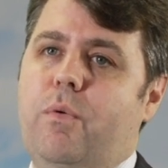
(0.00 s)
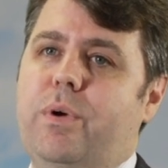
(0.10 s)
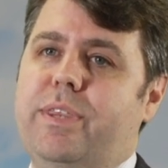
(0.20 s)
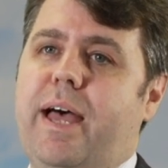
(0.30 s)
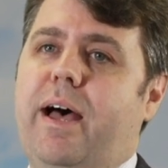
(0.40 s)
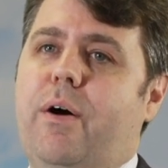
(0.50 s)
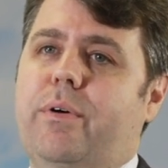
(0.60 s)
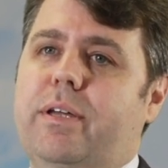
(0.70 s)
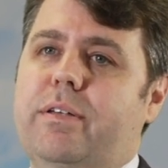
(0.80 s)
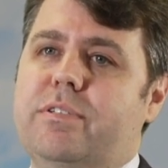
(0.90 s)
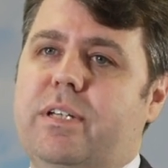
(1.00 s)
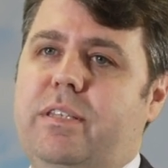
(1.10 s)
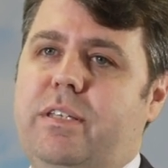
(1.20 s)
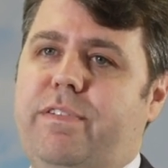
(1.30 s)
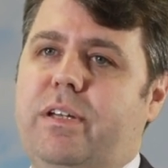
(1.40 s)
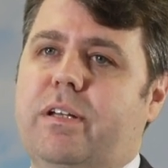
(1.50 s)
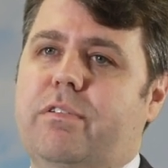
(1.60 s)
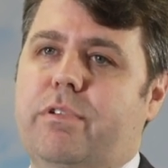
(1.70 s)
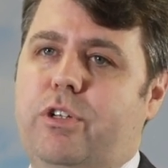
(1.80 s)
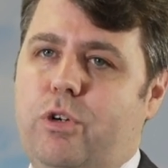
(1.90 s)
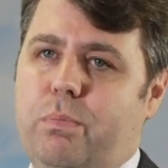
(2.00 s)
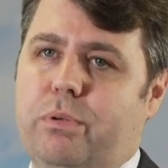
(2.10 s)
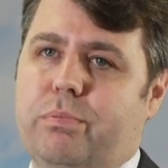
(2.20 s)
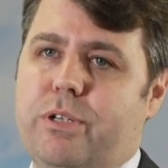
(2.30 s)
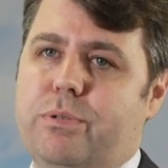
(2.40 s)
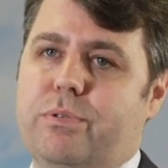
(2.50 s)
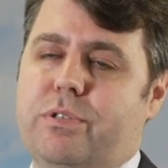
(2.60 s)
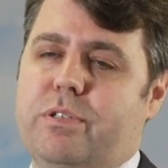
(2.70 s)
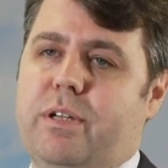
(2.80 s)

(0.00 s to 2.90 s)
With our significant renewable resources